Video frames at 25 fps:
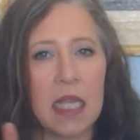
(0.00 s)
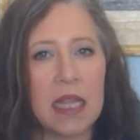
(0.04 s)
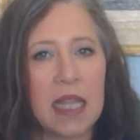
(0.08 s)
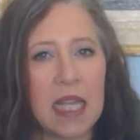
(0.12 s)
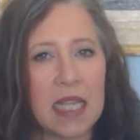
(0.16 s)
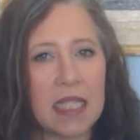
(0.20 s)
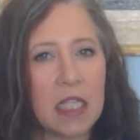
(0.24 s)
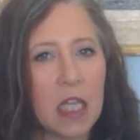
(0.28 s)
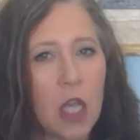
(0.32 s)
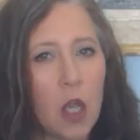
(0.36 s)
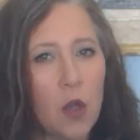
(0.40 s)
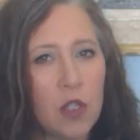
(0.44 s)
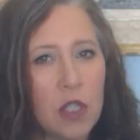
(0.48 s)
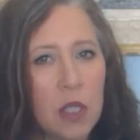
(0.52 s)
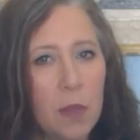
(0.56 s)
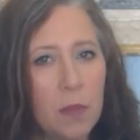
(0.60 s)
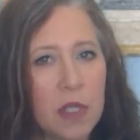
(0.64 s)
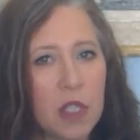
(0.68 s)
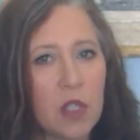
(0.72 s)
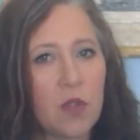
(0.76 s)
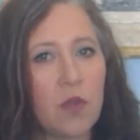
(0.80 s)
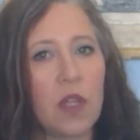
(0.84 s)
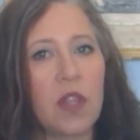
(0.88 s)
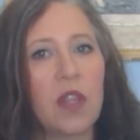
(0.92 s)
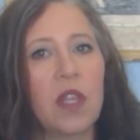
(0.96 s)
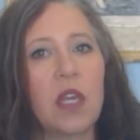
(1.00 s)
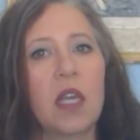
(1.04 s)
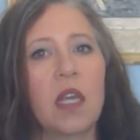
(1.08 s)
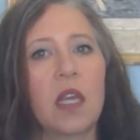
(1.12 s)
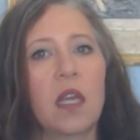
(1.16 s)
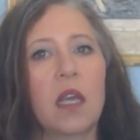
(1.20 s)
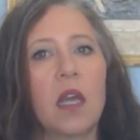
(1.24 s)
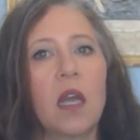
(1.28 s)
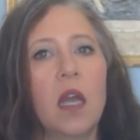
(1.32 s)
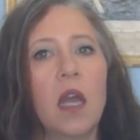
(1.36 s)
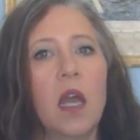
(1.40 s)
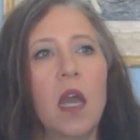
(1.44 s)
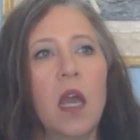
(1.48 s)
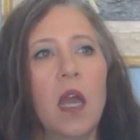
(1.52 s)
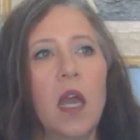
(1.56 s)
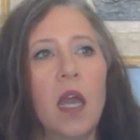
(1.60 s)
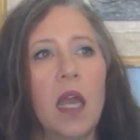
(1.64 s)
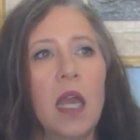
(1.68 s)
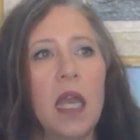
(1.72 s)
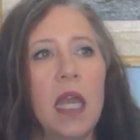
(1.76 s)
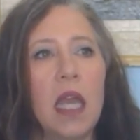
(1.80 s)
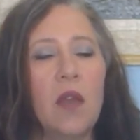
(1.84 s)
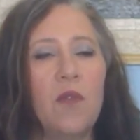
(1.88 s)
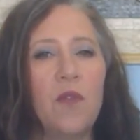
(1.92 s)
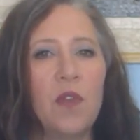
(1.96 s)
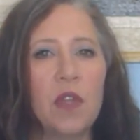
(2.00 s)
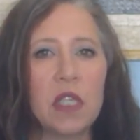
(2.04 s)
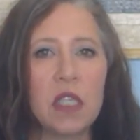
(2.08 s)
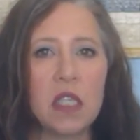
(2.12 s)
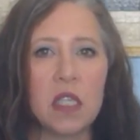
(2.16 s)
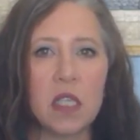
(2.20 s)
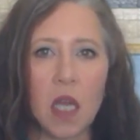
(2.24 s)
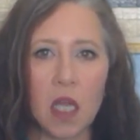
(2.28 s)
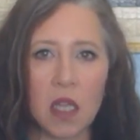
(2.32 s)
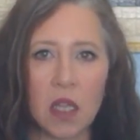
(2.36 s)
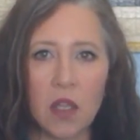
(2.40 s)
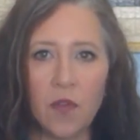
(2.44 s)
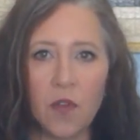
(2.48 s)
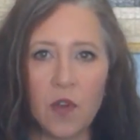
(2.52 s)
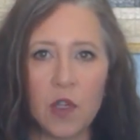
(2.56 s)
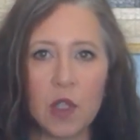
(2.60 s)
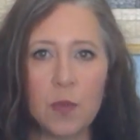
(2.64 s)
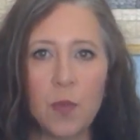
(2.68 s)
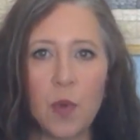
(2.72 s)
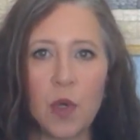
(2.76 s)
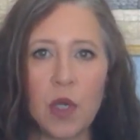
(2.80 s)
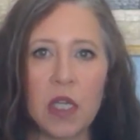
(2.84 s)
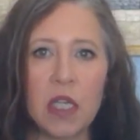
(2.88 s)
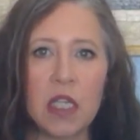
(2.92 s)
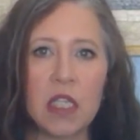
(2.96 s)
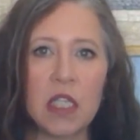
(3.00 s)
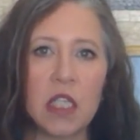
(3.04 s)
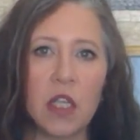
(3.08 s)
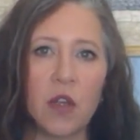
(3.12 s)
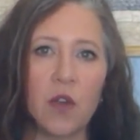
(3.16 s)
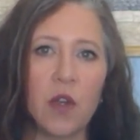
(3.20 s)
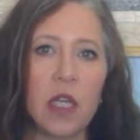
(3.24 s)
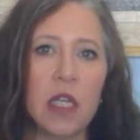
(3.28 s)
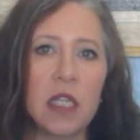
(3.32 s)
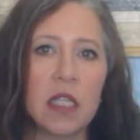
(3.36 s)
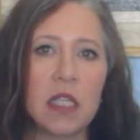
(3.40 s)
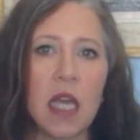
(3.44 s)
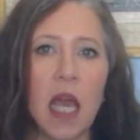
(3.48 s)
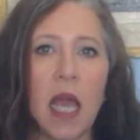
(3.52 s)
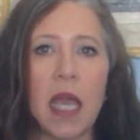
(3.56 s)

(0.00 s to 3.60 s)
that's a cozy mystery thing. If it's not the first book in a series,